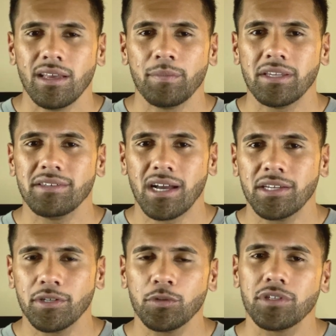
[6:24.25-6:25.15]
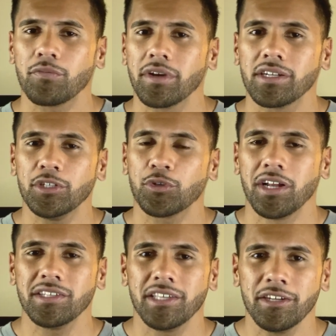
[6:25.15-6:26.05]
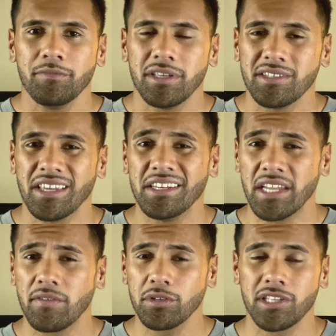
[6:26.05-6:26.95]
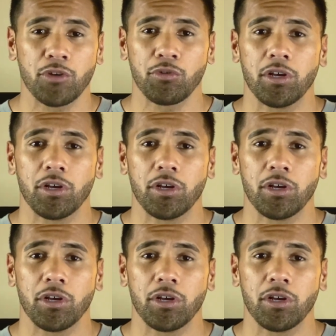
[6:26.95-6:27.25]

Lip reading: I mean, Dando directly translated means endeavors that create